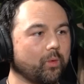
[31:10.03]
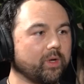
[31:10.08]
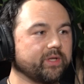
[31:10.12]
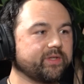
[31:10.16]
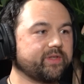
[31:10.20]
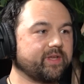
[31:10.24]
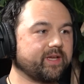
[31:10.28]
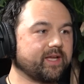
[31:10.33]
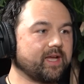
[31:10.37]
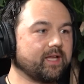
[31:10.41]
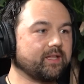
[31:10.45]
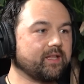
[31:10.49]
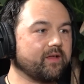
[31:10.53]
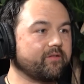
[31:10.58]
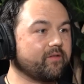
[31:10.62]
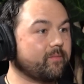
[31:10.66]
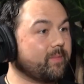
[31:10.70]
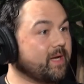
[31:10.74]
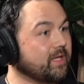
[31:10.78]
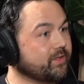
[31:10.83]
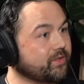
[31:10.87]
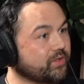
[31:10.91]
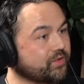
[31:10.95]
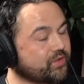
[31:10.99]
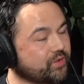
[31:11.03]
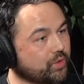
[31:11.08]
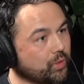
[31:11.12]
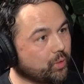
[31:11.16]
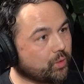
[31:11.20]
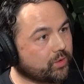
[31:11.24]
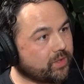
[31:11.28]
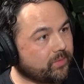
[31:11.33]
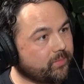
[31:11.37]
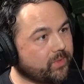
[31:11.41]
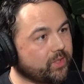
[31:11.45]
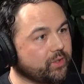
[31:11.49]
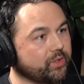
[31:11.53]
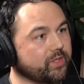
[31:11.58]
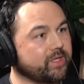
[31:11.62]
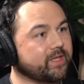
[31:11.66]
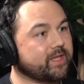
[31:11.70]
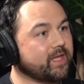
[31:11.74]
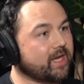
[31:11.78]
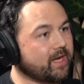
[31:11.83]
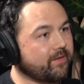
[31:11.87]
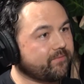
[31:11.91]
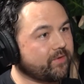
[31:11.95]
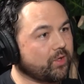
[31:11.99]
One thing I love about the school community
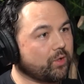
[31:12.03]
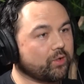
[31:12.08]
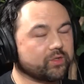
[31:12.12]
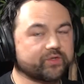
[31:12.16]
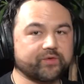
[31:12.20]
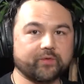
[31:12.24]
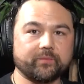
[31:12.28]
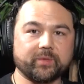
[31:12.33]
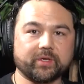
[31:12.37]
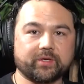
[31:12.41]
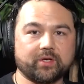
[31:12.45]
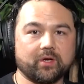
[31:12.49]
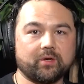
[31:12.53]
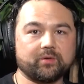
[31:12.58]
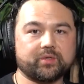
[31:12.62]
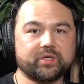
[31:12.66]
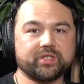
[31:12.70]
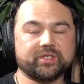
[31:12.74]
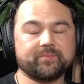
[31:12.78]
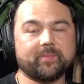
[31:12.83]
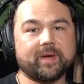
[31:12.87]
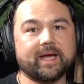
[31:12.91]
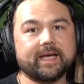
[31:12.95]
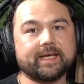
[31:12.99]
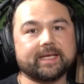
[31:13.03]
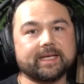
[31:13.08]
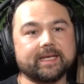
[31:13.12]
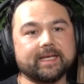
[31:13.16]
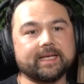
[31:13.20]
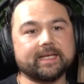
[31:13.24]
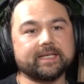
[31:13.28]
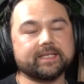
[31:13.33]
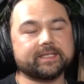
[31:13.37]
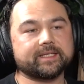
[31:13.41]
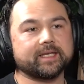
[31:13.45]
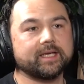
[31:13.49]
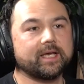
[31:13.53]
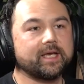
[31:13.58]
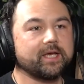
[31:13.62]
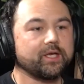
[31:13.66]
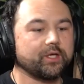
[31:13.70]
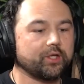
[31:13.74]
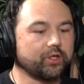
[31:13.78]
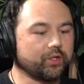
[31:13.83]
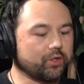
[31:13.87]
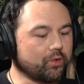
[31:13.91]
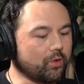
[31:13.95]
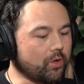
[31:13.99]
that I've noticed from the coaches, Mike, is,
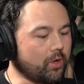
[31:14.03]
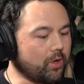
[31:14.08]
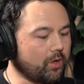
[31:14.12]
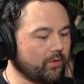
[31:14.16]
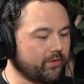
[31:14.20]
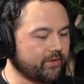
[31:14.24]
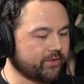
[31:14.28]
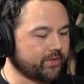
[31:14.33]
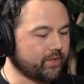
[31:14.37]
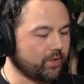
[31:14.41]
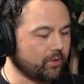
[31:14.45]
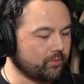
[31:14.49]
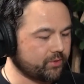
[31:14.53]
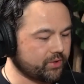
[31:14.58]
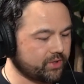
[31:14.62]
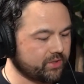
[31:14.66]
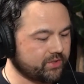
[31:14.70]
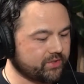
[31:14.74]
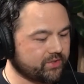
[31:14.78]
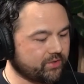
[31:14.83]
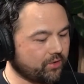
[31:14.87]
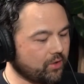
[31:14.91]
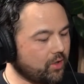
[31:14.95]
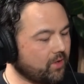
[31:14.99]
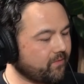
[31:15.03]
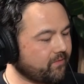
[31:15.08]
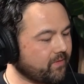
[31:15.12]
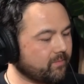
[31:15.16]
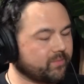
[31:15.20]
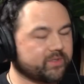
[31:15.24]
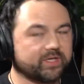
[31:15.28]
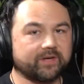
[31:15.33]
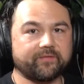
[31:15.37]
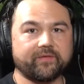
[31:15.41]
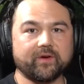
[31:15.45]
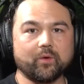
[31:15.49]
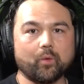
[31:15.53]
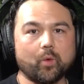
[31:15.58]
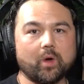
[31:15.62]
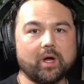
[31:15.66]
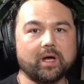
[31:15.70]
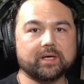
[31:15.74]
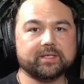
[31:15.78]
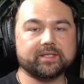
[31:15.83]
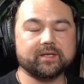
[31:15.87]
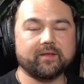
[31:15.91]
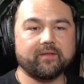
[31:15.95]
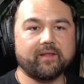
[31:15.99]
all the coaches, they're all from different
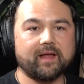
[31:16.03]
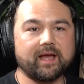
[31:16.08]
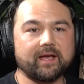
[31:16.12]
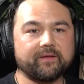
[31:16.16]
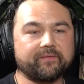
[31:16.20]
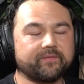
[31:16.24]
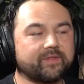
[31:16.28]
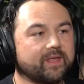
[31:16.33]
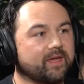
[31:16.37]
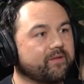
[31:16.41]
walks of life.